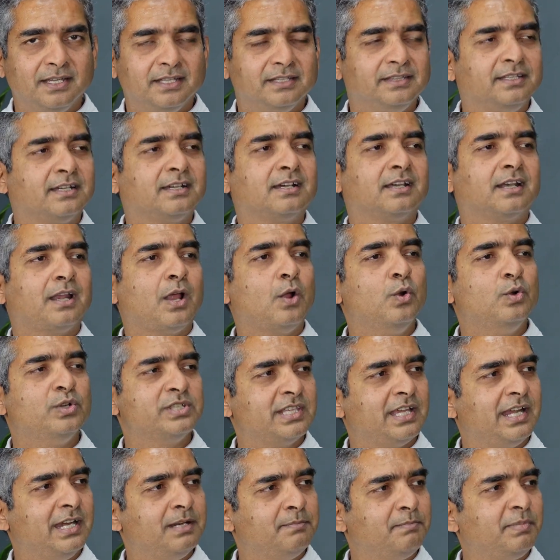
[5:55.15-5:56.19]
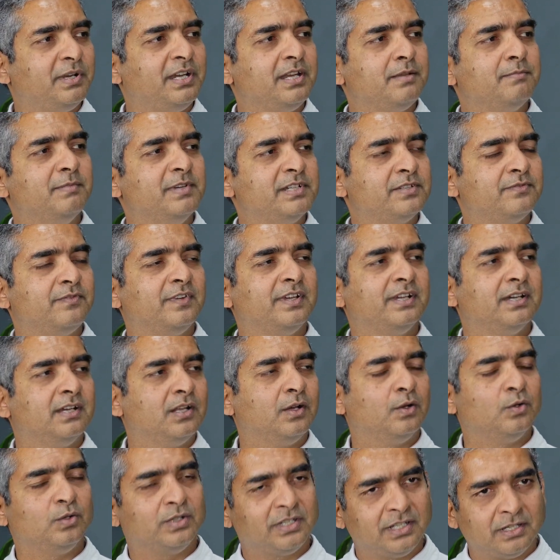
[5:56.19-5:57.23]
the crowds had pretty much figured
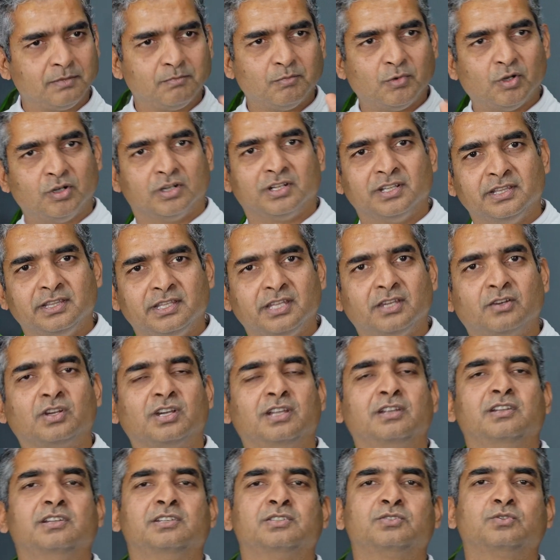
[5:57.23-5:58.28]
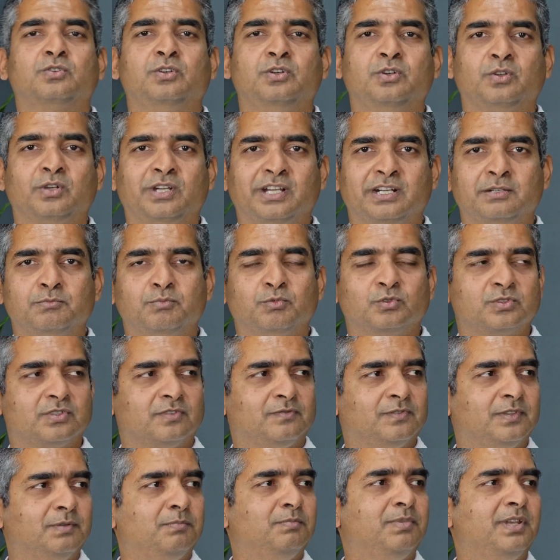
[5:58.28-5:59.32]
out that Morton Thiokol is going to get most of
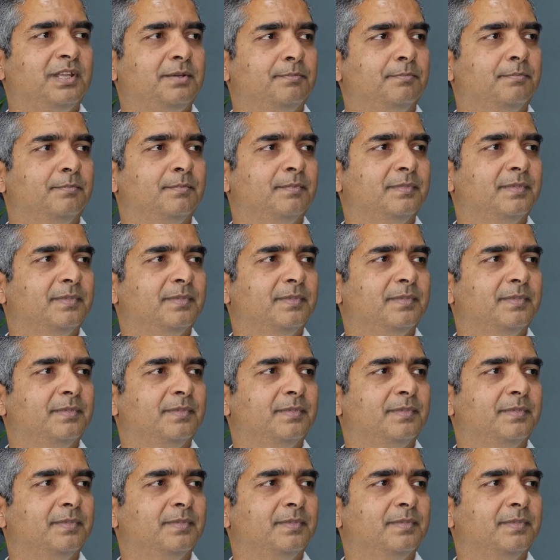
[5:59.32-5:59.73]
the blame.